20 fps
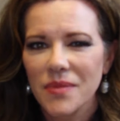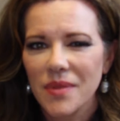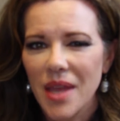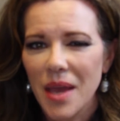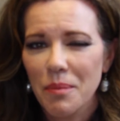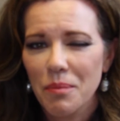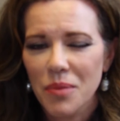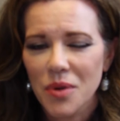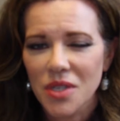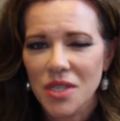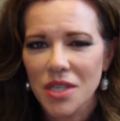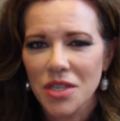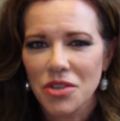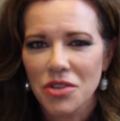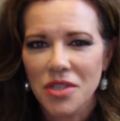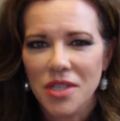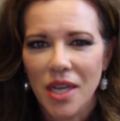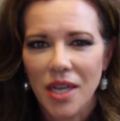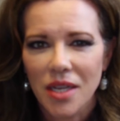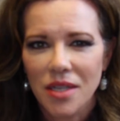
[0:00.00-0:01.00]
that
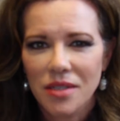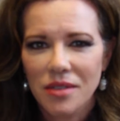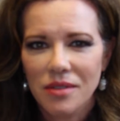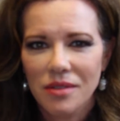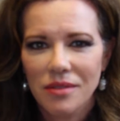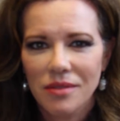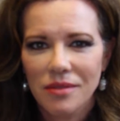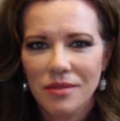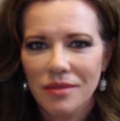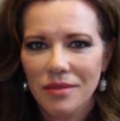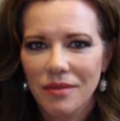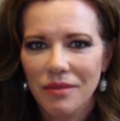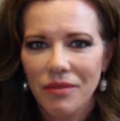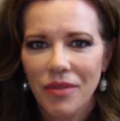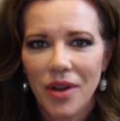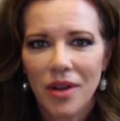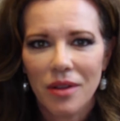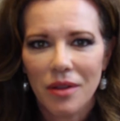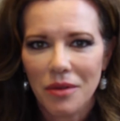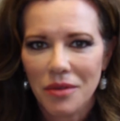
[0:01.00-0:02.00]
procedure takes
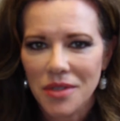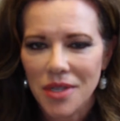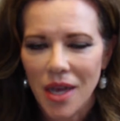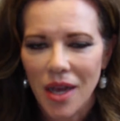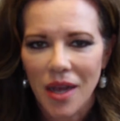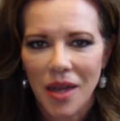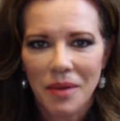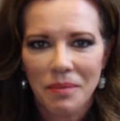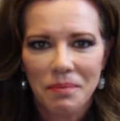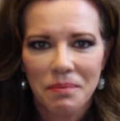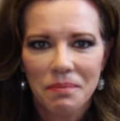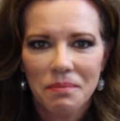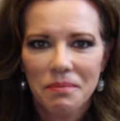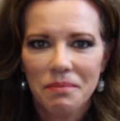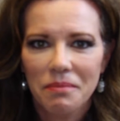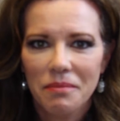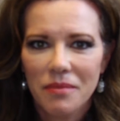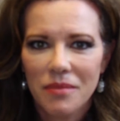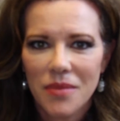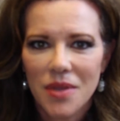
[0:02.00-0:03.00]
very little time,
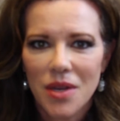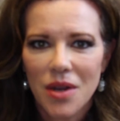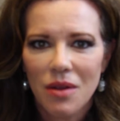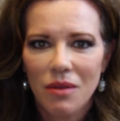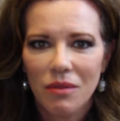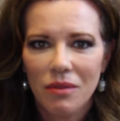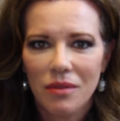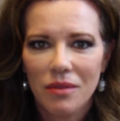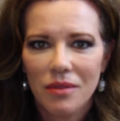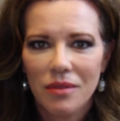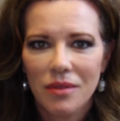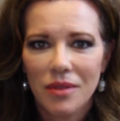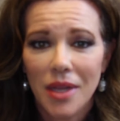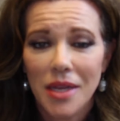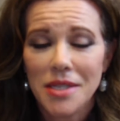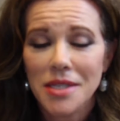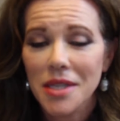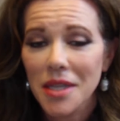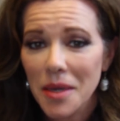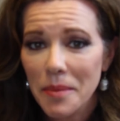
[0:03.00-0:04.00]

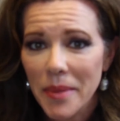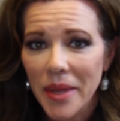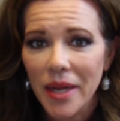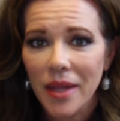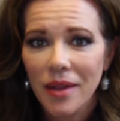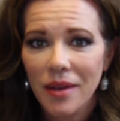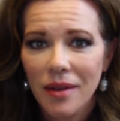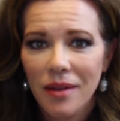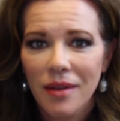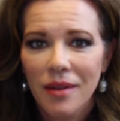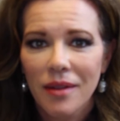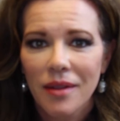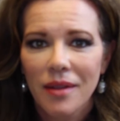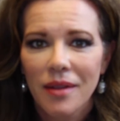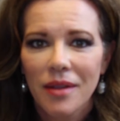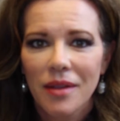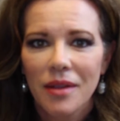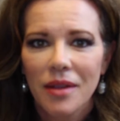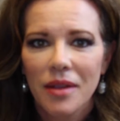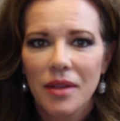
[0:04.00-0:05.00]
less than a minute
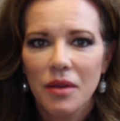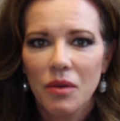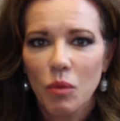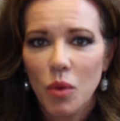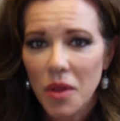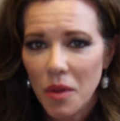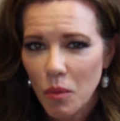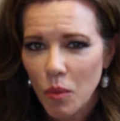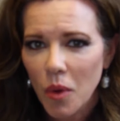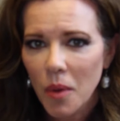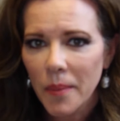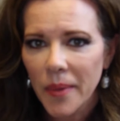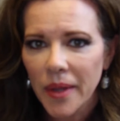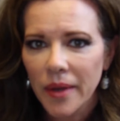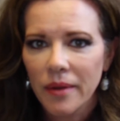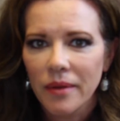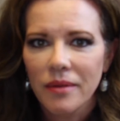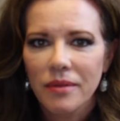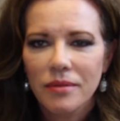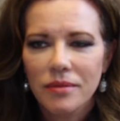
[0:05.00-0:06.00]
with a
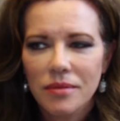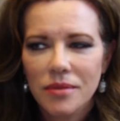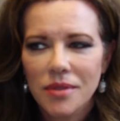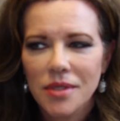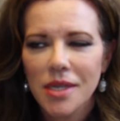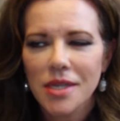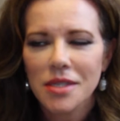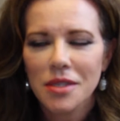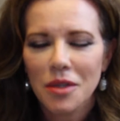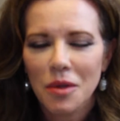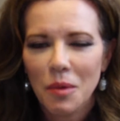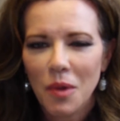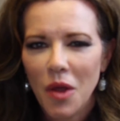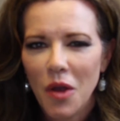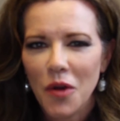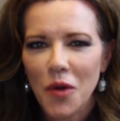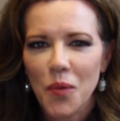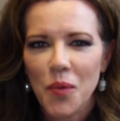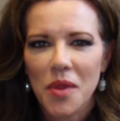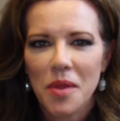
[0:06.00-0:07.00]
woman. It takes a little
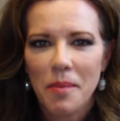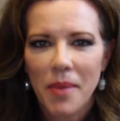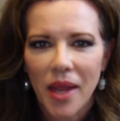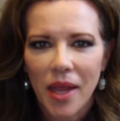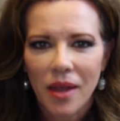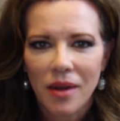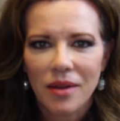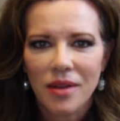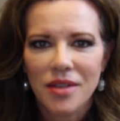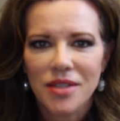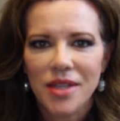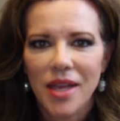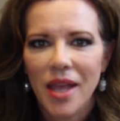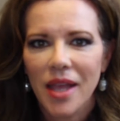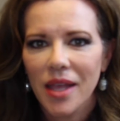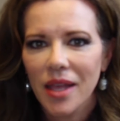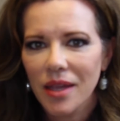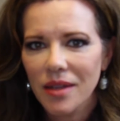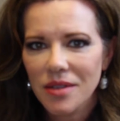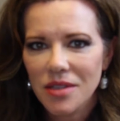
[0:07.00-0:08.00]
longer with a man because
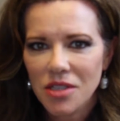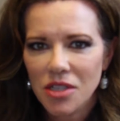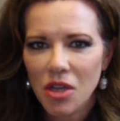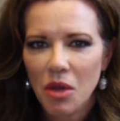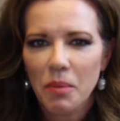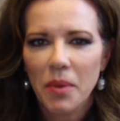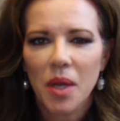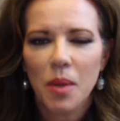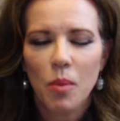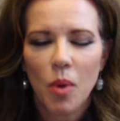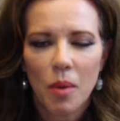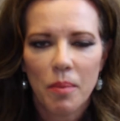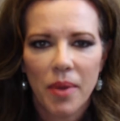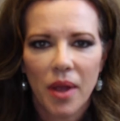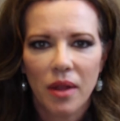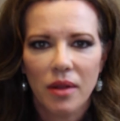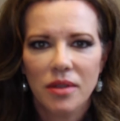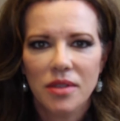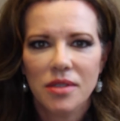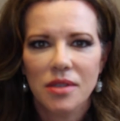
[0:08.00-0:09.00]
they get so many more
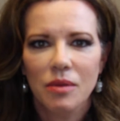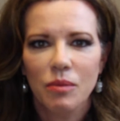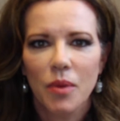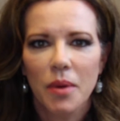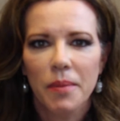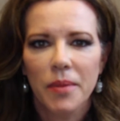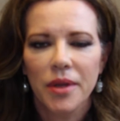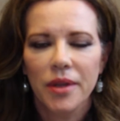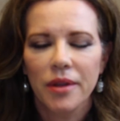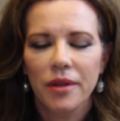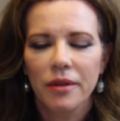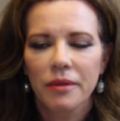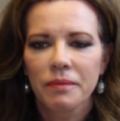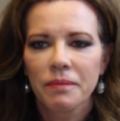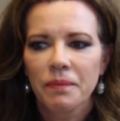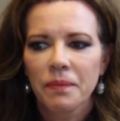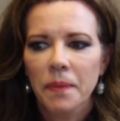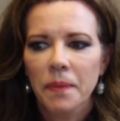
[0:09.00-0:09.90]
pellets than women do.